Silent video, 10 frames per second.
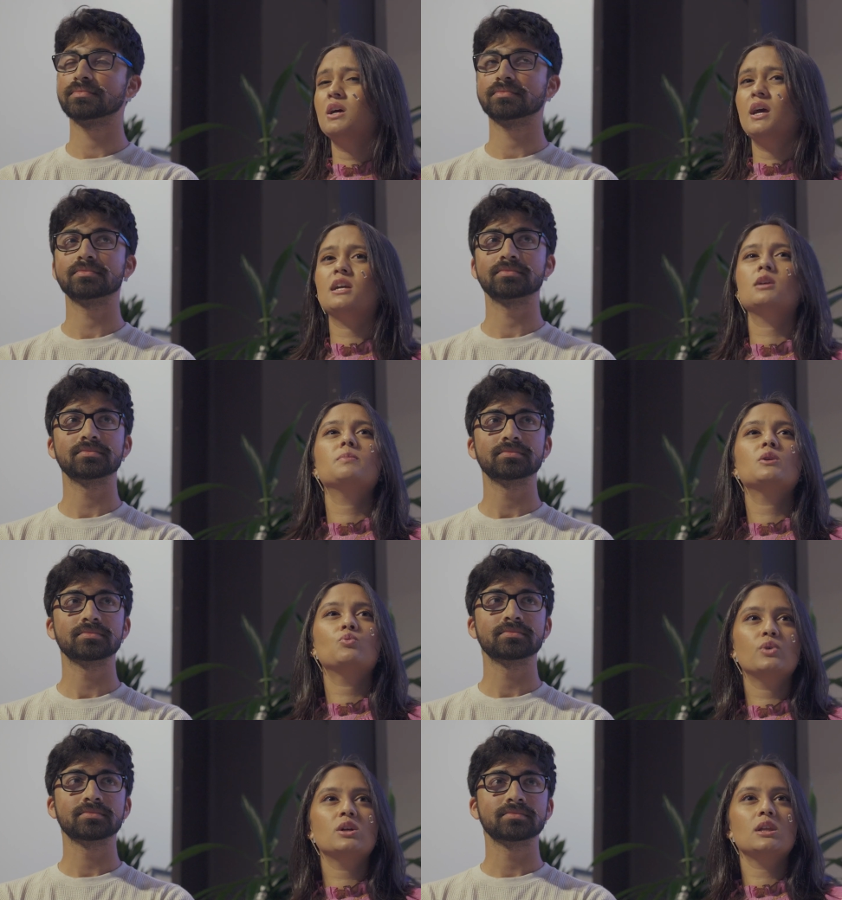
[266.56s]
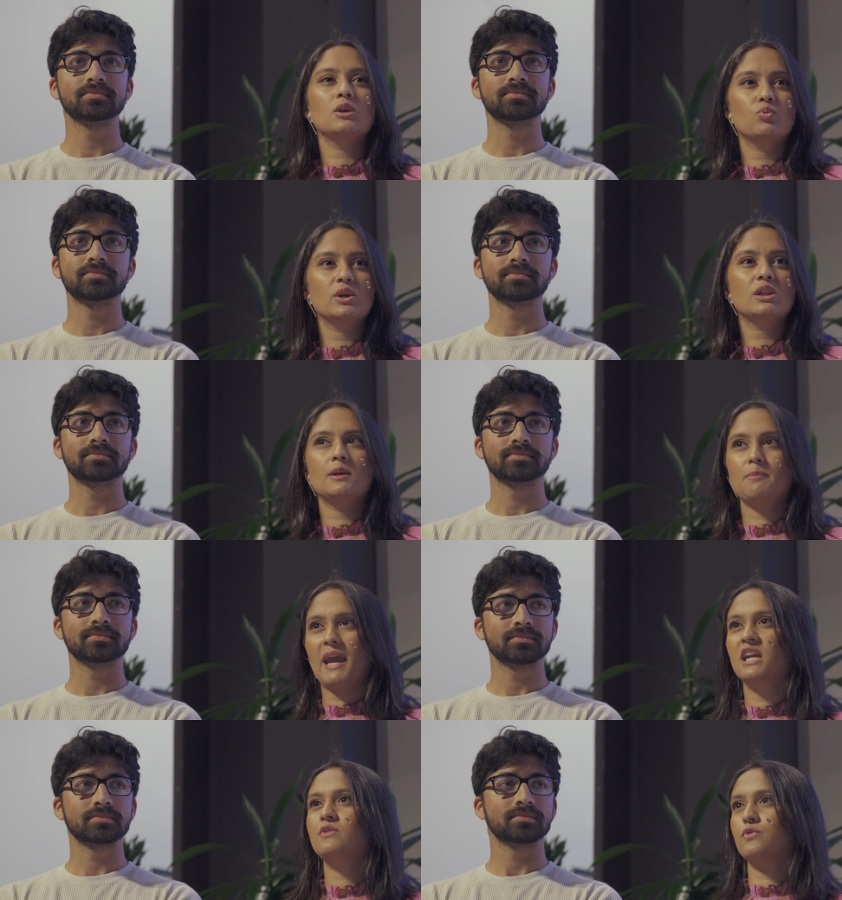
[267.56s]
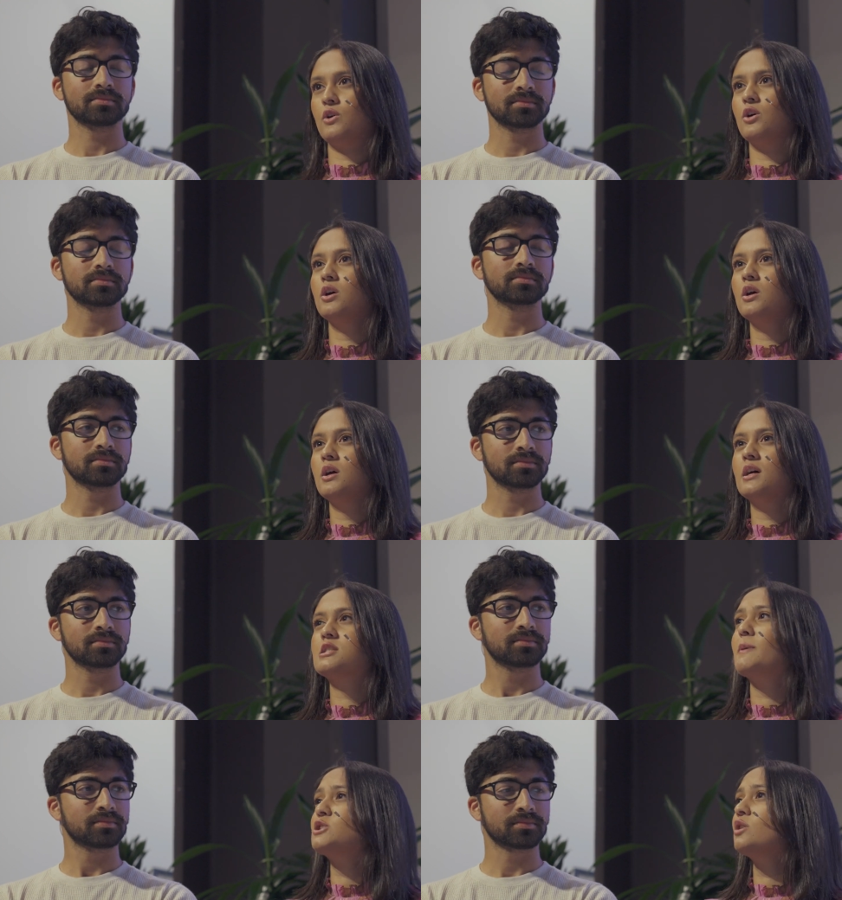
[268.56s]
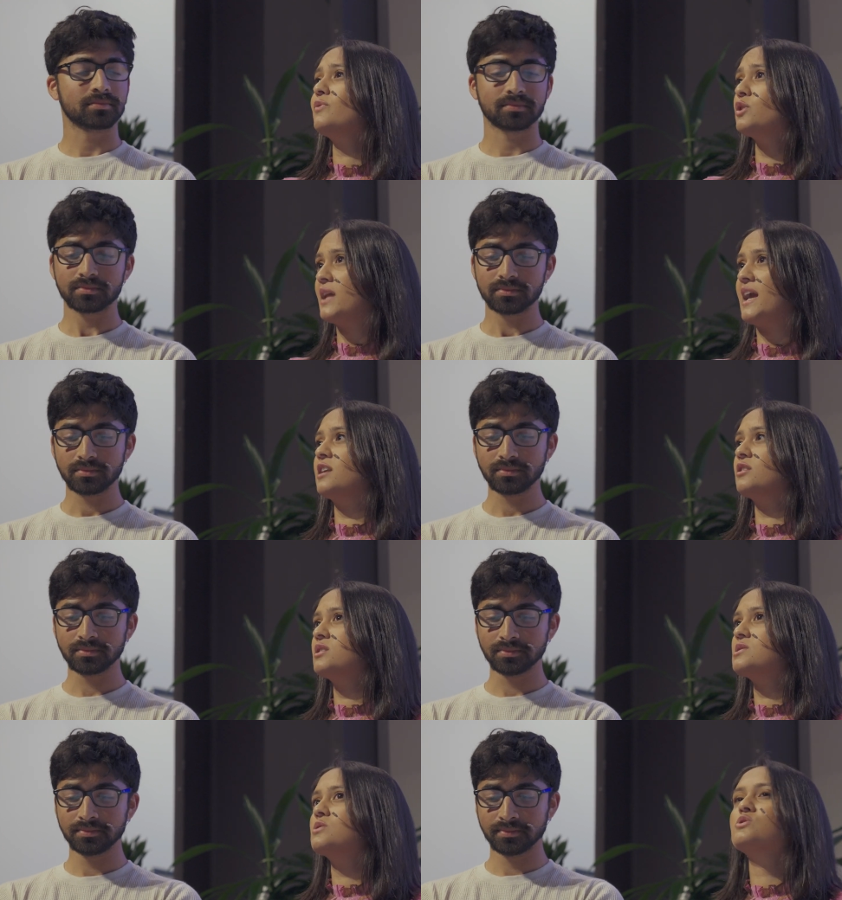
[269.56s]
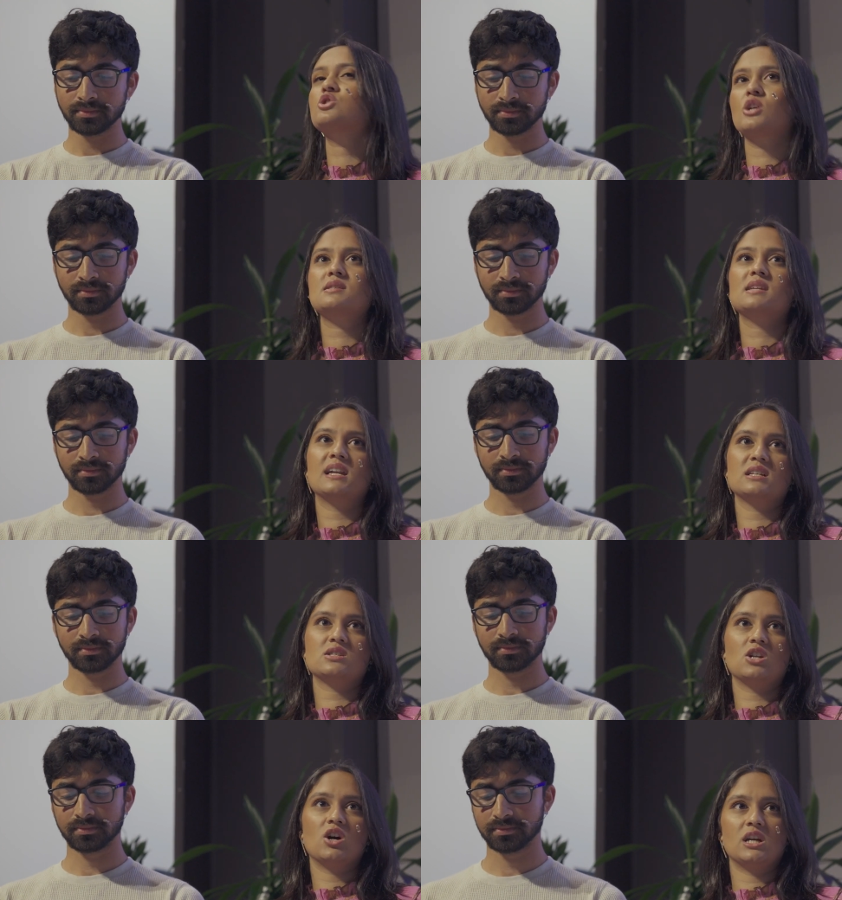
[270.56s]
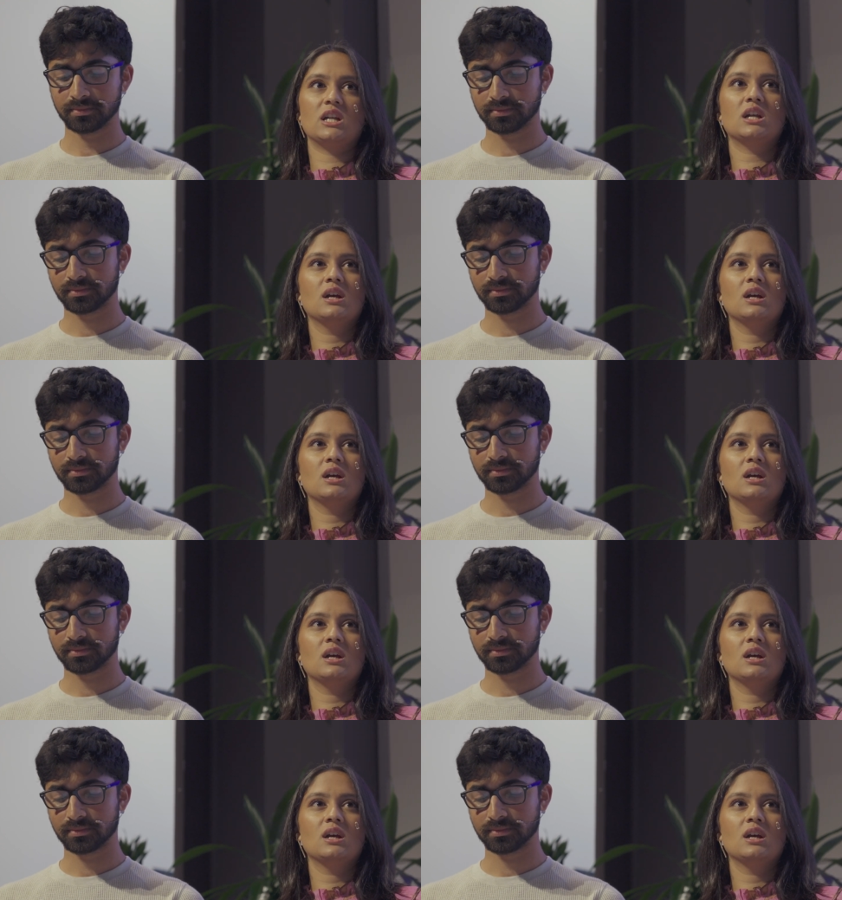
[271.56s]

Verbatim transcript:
Speaker 1: and can be really, really painful, especially if you're an analyst who's just getting started.